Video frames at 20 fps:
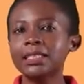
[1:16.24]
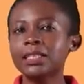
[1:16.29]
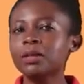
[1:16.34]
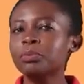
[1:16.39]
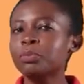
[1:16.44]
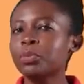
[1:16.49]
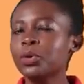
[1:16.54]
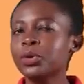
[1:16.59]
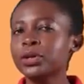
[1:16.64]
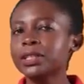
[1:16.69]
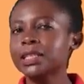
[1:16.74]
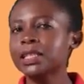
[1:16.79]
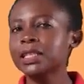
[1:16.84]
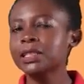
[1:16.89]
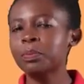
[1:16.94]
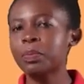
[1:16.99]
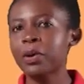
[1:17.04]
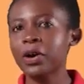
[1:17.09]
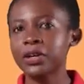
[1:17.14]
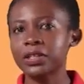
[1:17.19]
is an
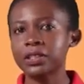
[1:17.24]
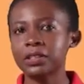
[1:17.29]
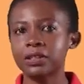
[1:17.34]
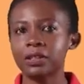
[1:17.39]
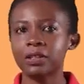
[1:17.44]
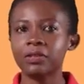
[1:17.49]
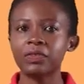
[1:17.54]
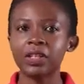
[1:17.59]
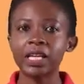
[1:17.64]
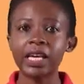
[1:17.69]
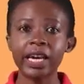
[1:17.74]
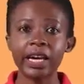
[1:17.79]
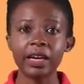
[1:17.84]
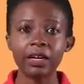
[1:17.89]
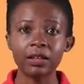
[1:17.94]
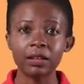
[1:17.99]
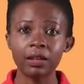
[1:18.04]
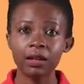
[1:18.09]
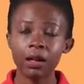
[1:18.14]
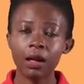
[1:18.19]
important part of the
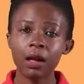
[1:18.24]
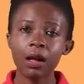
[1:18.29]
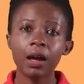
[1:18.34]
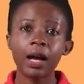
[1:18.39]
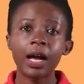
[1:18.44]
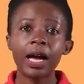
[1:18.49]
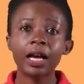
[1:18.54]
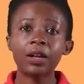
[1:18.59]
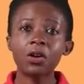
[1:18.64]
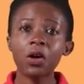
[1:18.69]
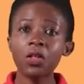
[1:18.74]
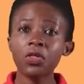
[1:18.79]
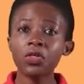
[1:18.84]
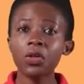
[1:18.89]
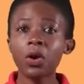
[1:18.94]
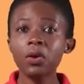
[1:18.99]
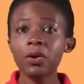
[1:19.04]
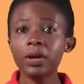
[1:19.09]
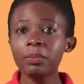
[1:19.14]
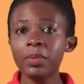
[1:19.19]
air, and
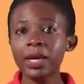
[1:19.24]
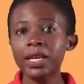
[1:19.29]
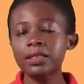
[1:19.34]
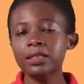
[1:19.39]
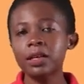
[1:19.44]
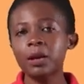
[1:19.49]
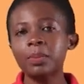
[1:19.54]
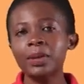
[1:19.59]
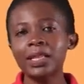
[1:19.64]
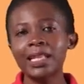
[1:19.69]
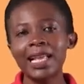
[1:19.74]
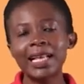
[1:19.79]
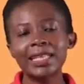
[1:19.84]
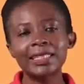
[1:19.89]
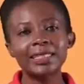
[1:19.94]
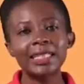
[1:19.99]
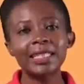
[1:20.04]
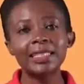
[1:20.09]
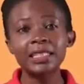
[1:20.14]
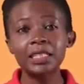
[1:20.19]
although it makes up
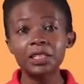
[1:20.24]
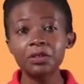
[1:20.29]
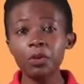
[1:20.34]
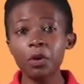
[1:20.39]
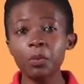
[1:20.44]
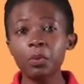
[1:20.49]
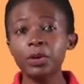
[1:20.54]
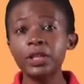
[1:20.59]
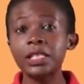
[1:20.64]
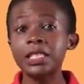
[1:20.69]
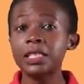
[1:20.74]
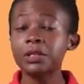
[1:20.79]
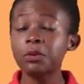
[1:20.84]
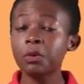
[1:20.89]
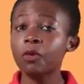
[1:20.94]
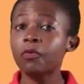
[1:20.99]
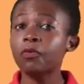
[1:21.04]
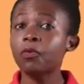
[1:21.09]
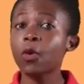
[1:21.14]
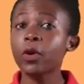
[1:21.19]
less than
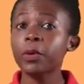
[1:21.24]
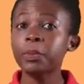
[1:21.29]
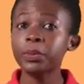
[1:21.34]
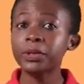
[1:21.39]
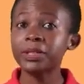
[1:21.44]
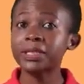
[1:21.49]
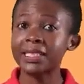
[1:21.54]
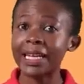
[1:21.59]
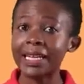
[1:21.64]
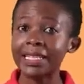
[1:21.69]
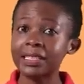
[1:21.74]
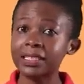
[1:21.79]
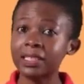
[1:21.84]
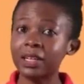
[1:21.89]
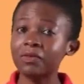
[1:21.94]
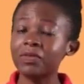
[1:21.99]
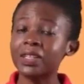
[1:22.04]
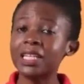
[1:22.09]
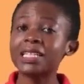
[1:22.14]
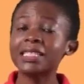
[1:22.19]
0.04%
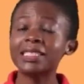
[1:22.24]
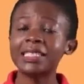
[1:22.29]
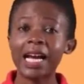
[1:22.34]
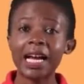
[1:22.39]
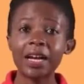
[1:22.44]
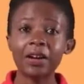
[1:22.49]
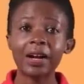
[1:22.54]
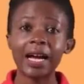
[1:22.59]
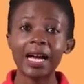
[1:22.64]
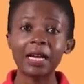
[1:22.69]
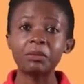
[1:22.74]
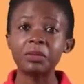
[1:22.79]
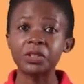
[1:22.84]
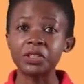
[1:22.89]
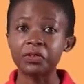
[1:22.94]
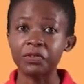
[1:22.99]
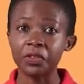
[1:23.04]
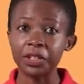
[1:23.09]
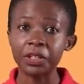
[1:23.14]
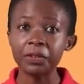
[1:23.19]
of the entire
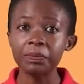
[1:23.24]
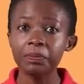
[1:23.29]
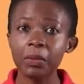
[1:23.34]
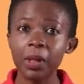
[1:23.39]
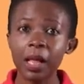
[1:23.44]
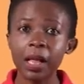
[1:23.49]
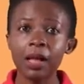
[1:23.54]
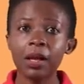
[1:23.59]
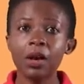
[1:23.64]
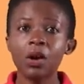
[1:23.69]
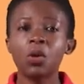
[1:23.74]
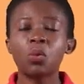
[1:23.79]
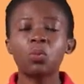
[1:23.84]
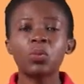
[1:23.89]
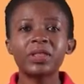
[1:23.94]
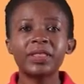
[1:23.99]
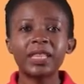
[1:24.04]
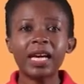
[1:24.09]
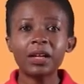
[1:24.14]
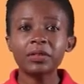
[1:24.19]
atmosphere,
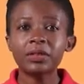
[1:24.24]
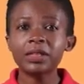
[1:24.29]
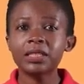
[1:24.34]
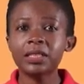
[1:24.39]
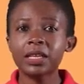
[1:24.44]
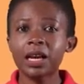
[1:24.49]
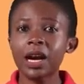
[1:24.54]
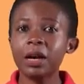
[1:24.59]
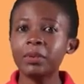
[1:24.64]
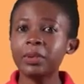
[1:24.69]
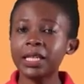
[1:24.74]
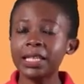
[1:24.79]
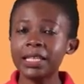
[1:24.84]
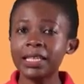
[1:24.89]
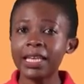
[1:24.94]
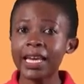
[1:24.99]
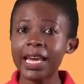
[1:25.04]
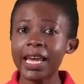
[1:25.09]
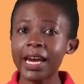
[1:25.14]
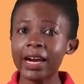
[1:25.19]
without this carbon in
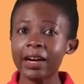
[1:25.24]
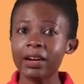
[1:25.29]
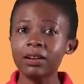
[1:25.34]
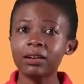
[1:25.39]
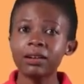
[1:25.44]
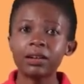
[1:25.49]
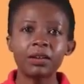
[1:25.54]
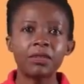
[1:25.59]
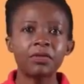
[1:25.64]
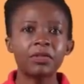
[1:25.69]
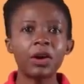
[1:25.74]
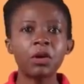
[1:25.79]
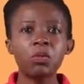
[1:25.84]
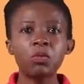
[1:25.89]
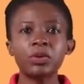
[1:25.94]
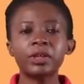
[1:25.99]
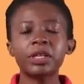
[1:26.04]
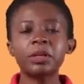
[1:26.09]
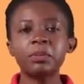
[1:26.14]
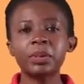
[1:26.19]
the air, there
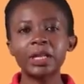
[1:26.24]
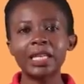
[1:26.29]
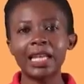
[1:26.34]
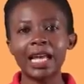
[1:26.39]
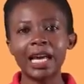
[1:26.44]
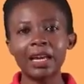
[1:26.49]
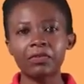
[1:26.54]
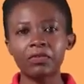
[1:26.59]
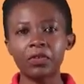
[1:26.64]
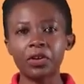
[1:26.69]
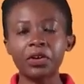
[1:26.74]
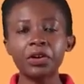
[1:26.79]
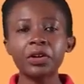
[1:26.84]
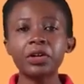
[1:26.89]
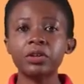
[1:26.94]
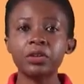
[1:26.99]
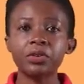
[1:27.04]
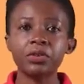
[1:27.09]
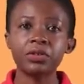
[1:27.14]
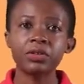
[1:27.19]
wouldn't be life on
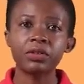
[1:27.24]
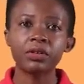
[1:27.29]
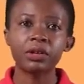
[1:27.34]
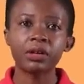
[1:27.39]
Earth.